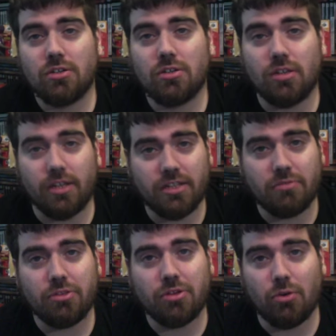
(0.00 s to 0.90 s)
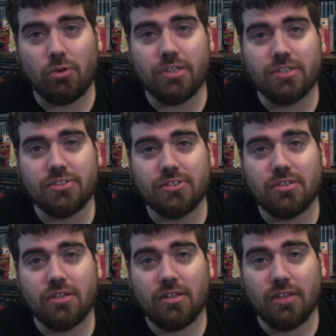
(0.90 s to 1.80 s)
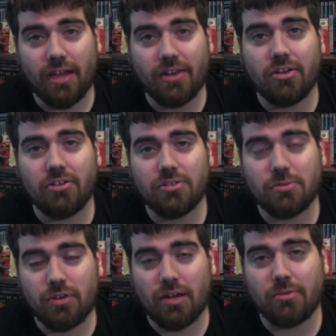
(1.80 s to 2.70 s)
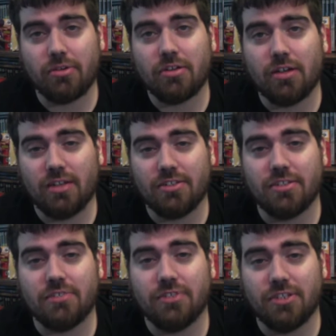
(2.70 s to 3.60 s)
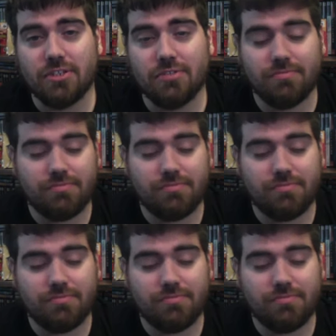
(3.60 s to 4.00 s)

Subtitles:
Collecting with Cory's 900 subscriber contest video.